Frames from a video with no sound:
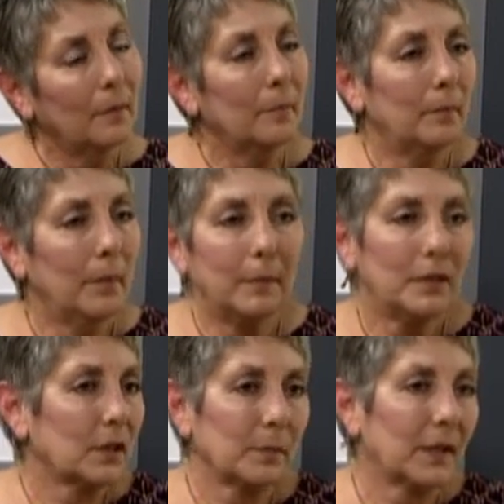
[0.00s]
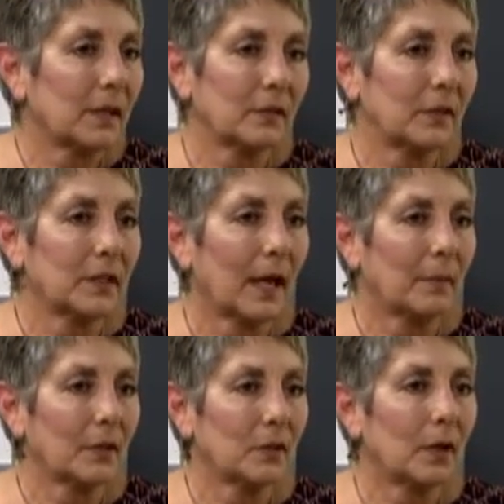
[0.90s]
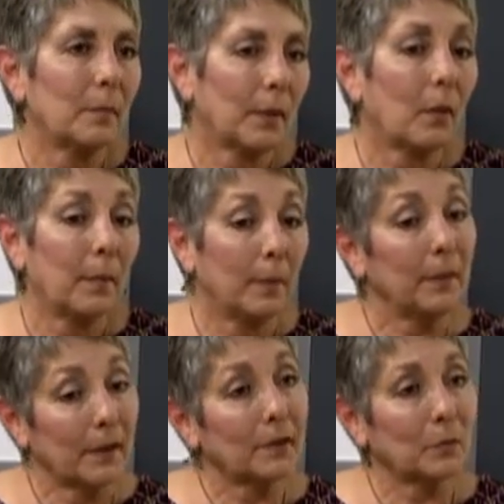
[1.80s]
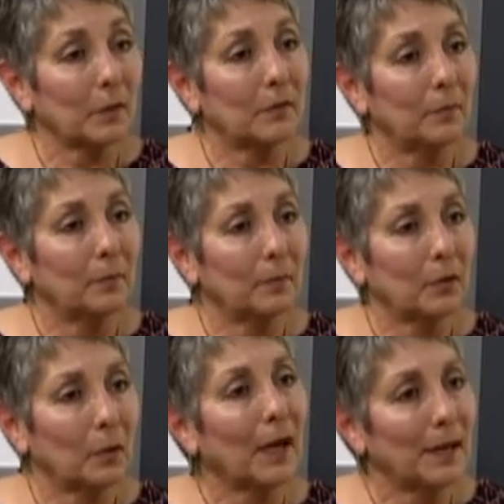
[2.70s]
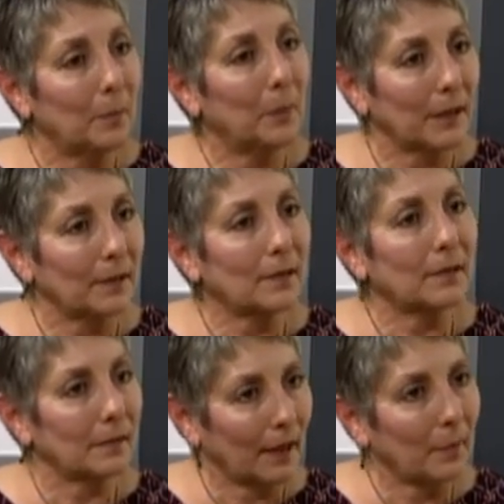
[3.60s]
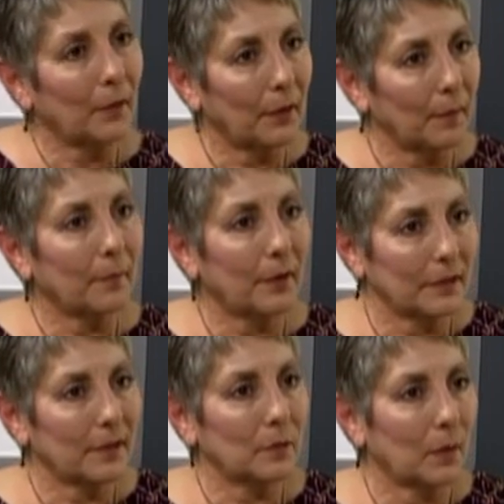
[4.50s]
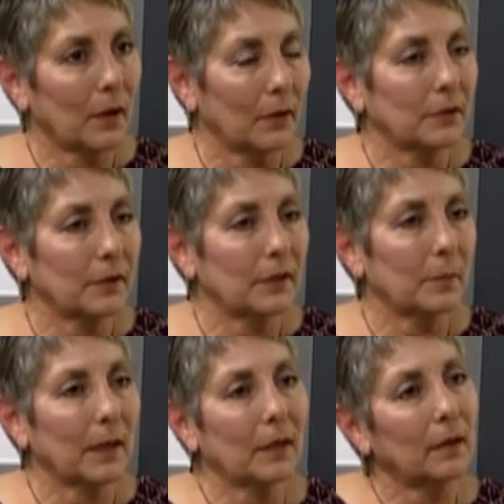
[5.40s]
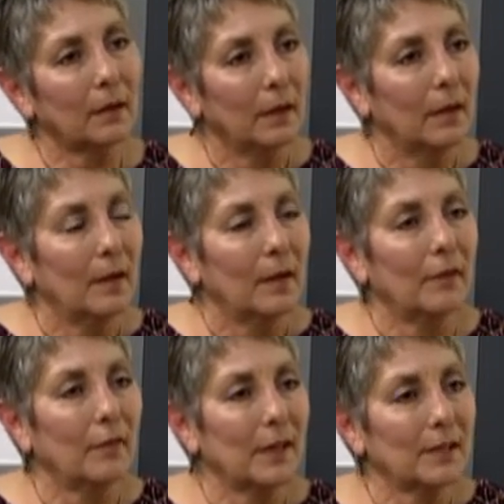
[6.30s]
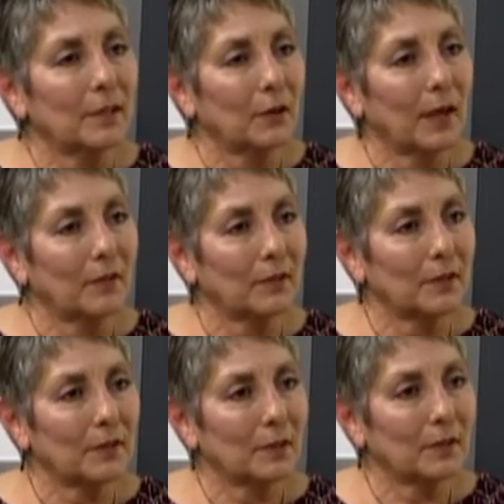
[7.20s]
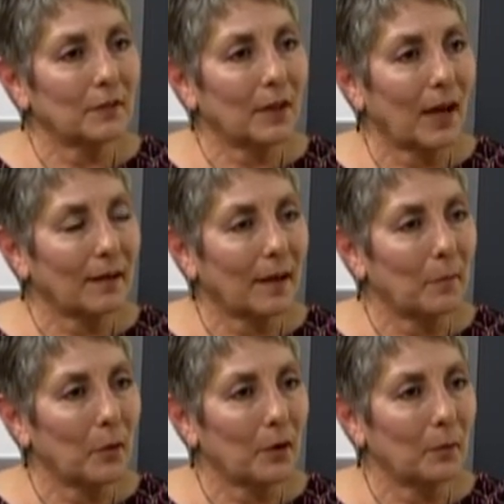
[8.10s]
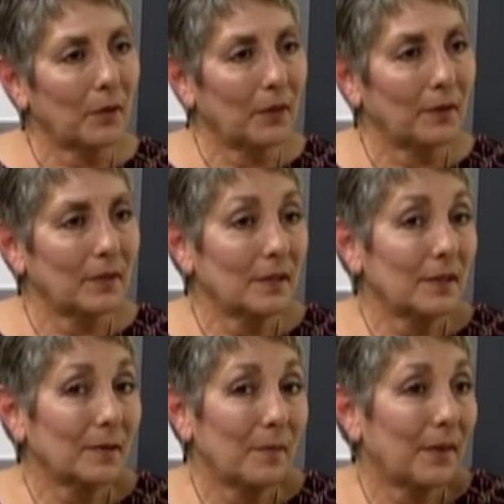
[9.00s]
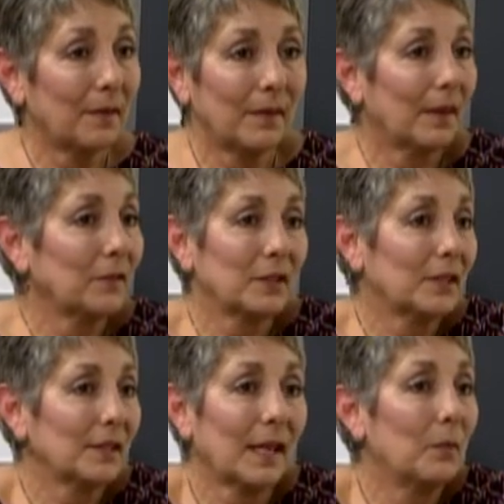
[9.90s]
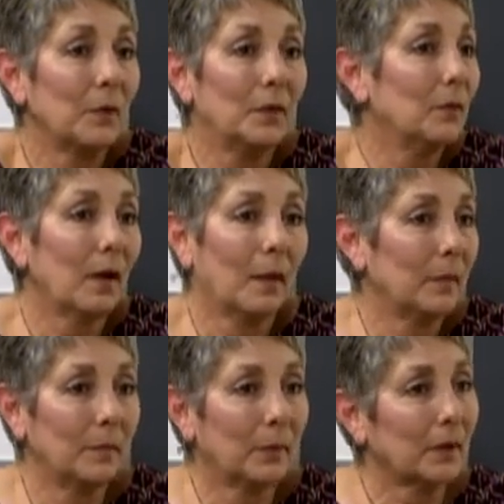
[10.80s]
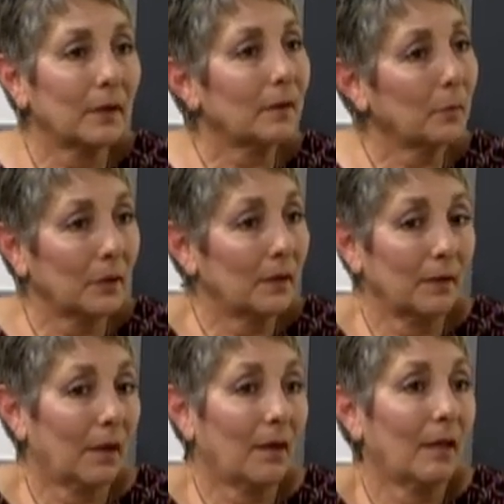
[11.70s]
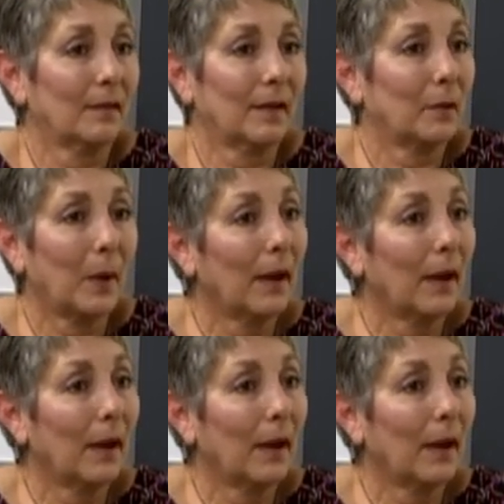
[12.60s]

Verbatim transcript: maybe just because of a time constraint, mm-hmm. but, but because we've created bins and labeled them, this is what goes in this bin, and if they still haven't sort of gotten on board with the system, they'll just say, "Will you come and put put our holiday away?"